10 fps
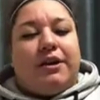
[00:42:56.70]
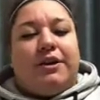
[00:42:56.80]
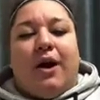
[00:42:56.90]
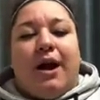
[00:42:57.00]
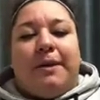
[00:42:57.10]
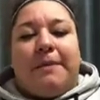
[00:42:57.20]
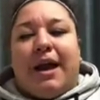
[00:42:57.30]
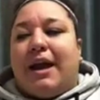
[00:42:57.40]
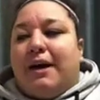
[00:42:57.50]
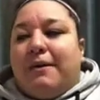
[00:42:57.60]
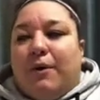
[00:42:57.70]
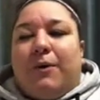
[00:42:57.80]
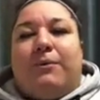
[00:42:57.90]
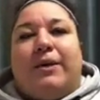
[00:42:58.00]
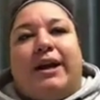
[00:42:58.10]
I have
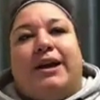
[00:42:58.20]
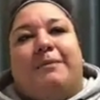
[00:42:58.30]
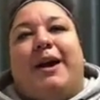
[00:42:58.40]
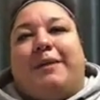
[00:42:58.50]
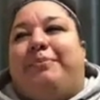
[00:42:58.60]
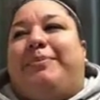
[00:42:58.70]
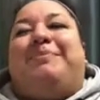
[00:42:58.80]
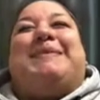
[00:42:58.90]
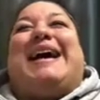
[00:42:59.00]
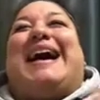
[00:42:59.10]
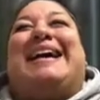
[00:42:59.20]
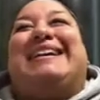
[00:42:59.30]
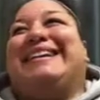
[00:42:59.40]
more weight on my back.